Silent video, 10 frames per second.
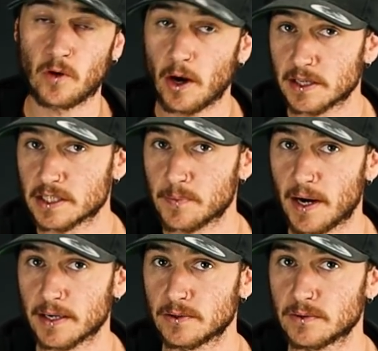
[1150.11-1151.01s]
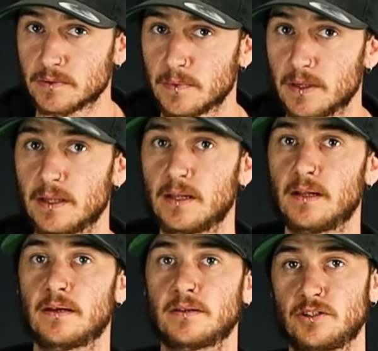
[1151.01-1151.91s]
finest particle,
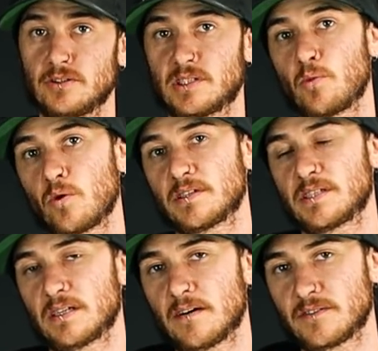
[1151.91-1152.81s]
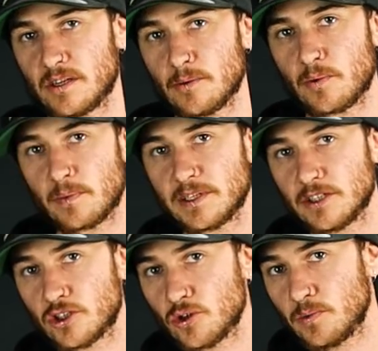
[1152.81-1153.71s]
your smaller stuff, so probably
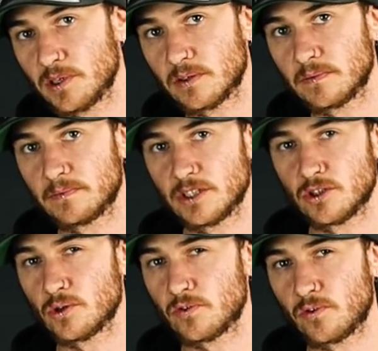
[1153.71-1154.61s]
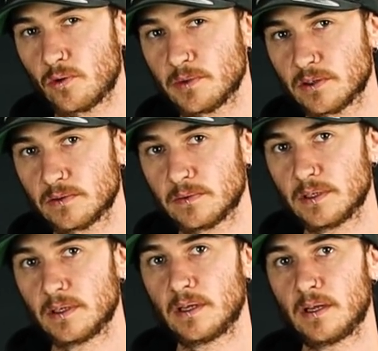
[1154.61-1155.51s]
your 2 mil, your 2 to 4 mil.
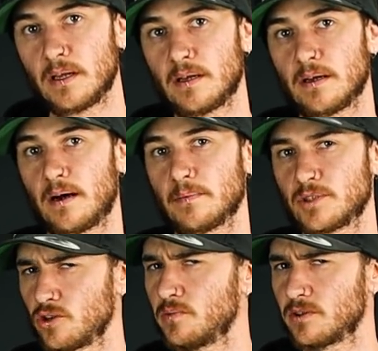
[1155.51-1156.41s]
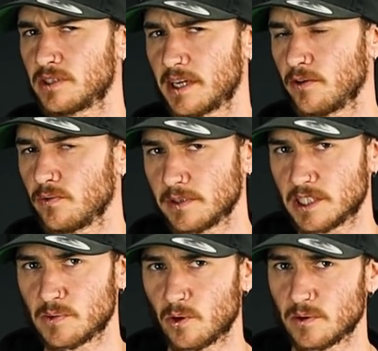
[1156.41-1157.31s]
2 mil is getting really
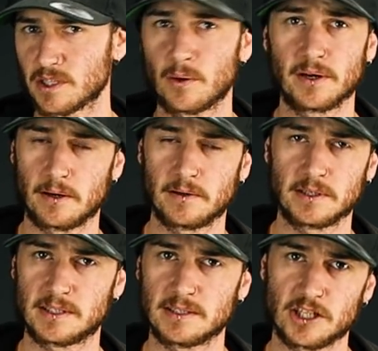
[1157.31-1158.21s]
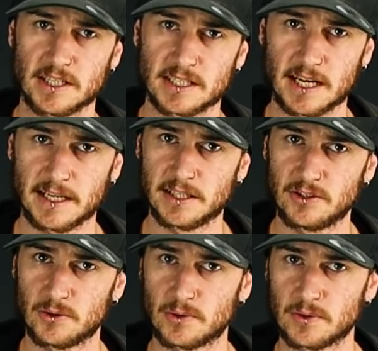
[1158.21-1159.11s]
small, so I'd only suggest that
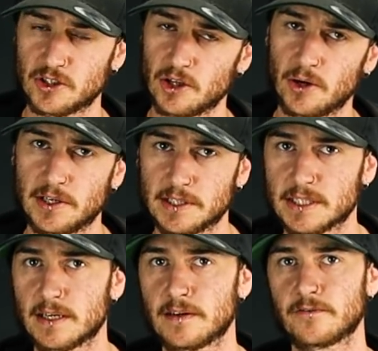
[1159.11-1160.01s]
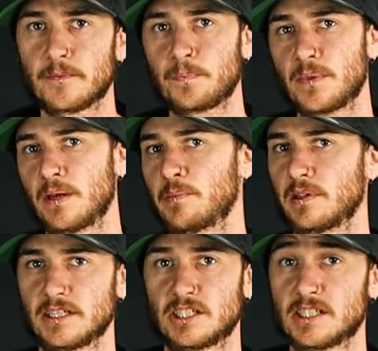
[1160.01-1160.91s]
in your shohin stuff. But
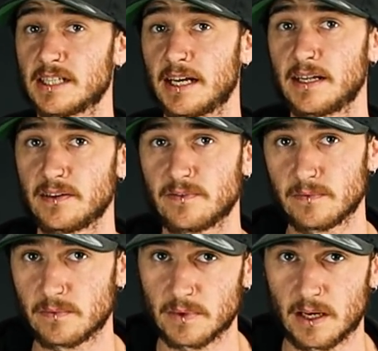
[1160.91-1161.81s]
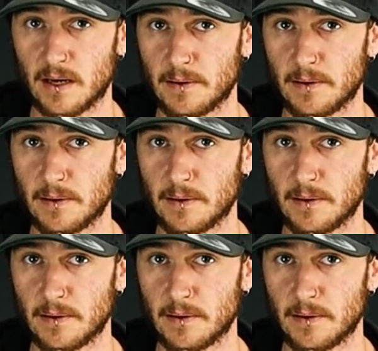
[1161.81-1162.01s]
let's just say 2